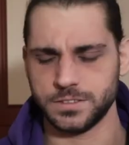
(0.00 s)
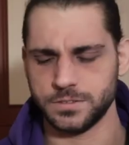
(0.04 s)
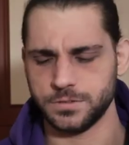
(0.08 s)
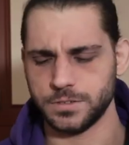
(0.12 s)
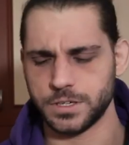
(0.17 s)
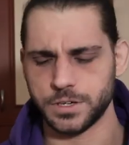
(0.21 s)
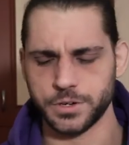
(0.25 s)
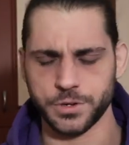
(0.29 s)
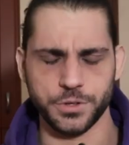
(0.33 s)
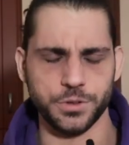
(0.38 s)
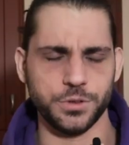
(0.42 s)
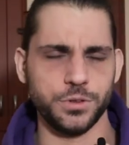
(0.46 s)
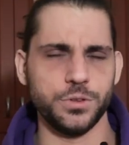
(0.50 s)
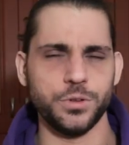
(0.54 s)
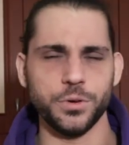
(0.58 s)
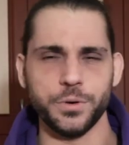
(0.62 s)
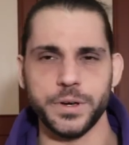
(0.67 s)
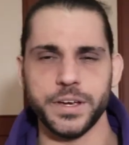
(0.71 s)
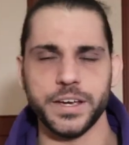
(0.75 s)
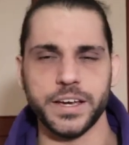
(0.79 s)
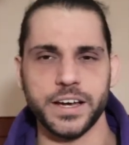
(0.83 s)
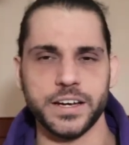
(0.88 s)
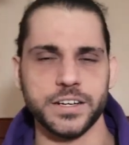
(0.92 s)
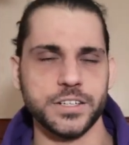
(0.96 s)
What are you
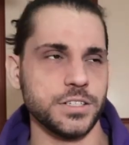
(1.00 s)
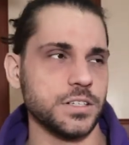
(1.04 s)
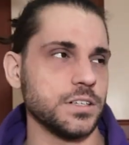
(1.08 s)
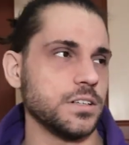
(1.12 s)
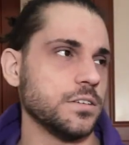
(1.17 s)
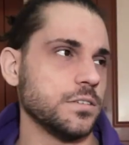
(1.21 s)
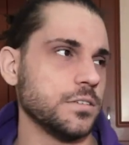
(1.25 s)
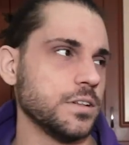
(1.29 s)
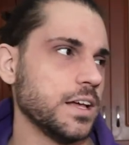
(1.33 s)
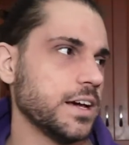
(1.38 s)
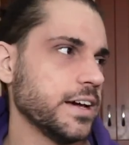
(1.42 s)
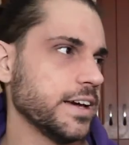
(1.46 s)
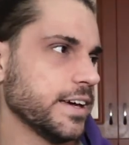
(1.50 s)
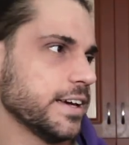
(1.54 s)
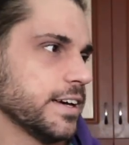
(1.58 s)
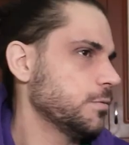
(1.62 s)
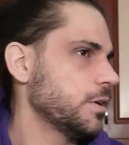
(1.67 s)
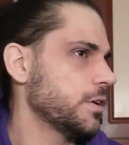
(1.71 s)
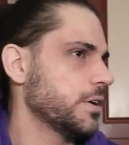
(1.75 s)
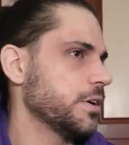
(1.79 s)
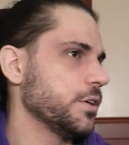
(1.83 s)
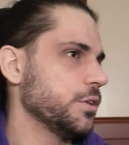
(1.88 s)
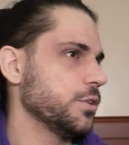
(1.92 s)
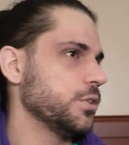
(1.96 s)
doing, Angelo? Like,
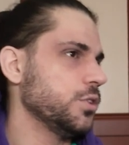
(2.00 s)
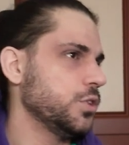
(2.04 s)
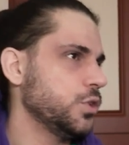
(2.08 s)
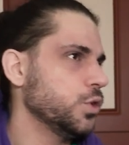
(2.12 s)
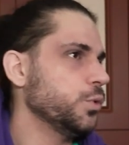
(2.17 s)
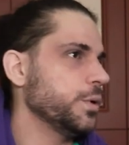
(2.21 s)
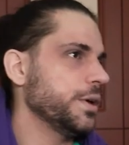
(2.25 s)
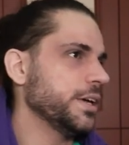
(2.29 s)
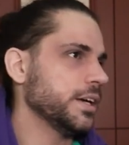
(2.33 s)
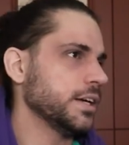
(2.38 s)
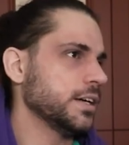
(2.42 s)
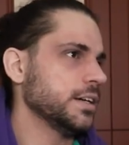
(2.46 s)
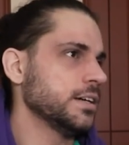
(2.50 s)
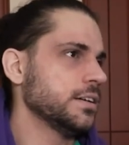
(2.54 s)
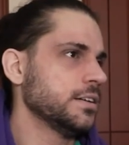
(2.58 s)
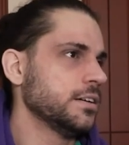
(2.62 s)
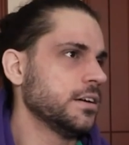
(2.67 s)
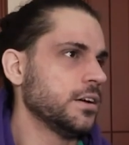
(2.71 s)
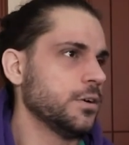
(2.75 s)
what are you doing?